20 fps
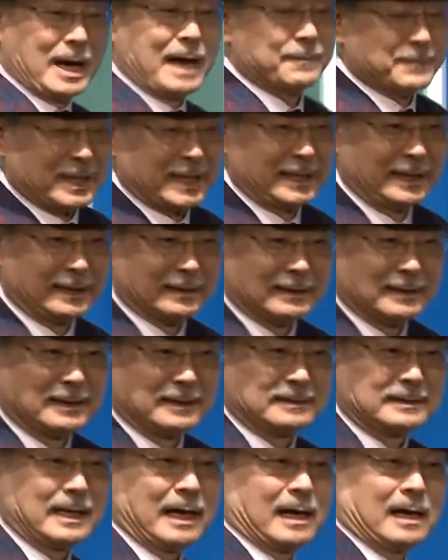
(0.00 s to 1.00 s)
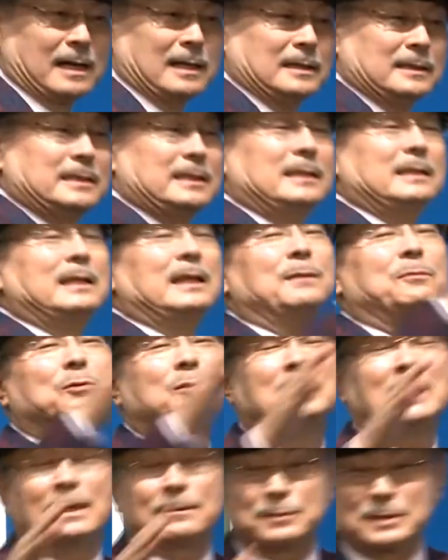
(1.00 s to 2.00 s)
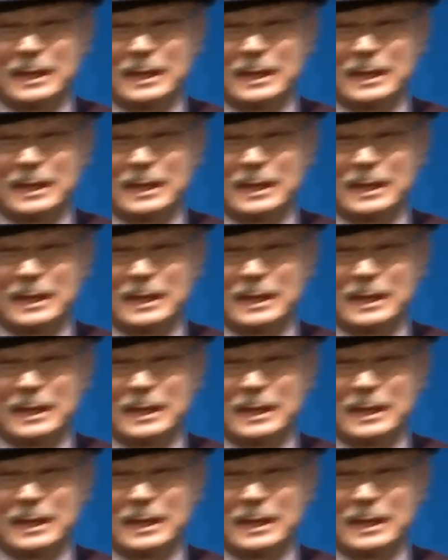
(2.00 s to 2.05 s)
be a step ahead of the trend.